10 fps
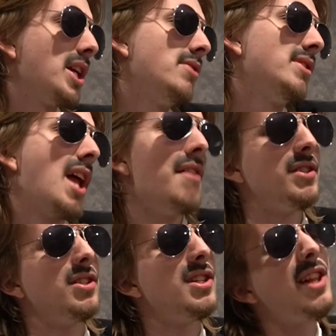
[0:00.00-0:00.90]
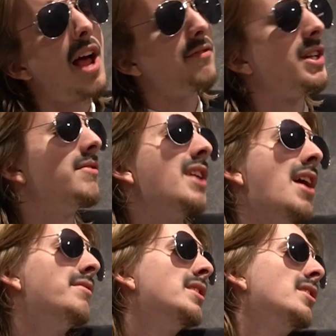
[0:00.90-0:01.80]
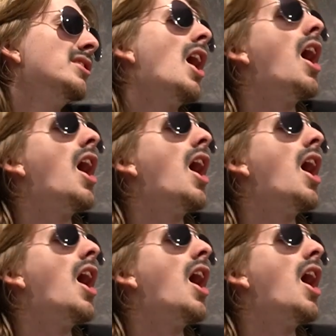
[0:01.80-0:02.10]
Getting shot in his legs by his ex-best